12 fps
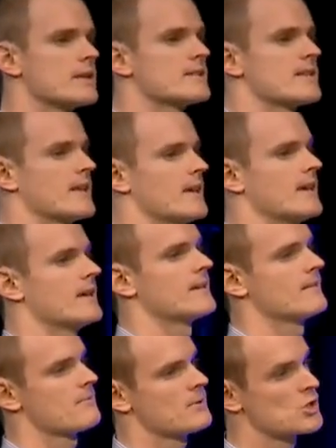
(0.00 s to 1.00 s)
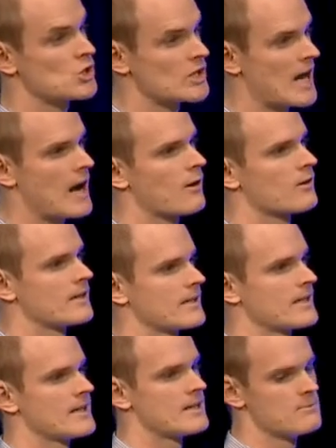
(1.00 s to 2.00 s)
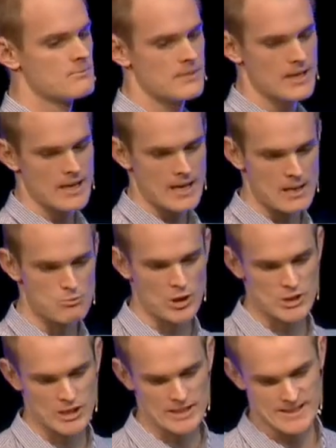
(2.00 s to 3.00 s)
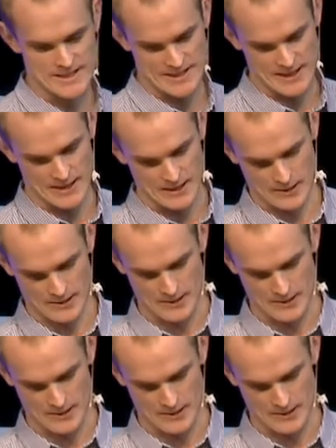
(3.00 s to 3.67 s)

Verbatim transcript: his hair, showering him, and brushing his teeth.